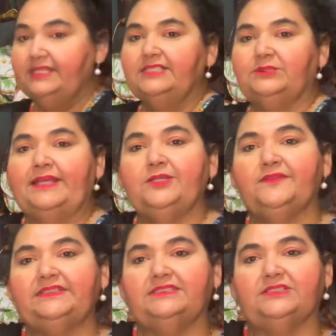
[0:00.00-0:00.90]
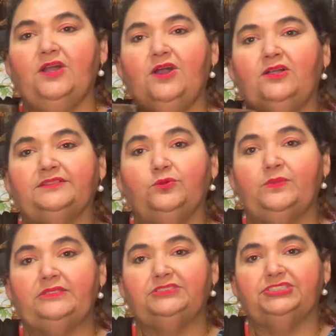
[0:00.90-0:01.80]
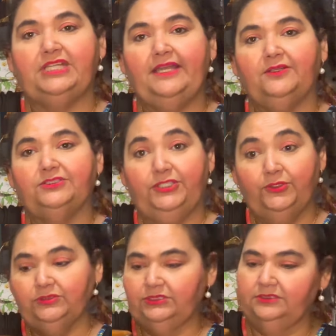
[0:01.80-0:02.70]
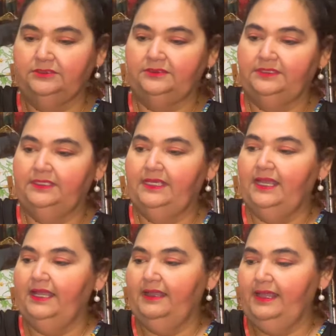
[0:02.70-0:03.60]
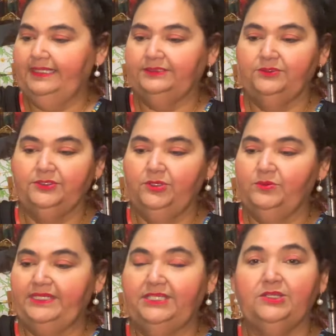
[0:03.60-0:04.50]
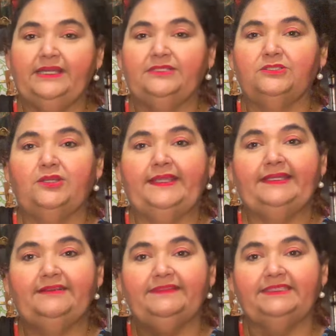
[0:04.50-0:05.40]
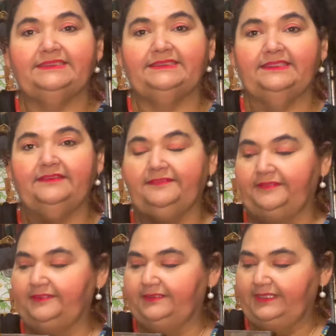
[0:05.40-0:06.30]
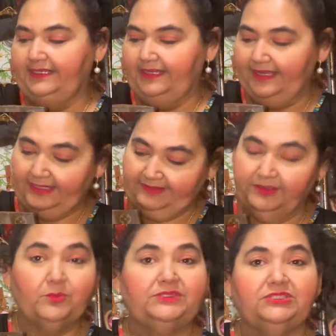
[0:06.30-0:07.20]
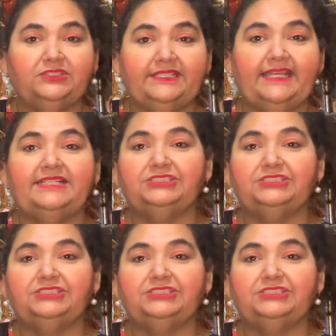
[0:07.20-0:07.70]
So I know this is called the Wilshire tote. I don't know what year. I don't know any of that stuff. I don't even know where to look at it.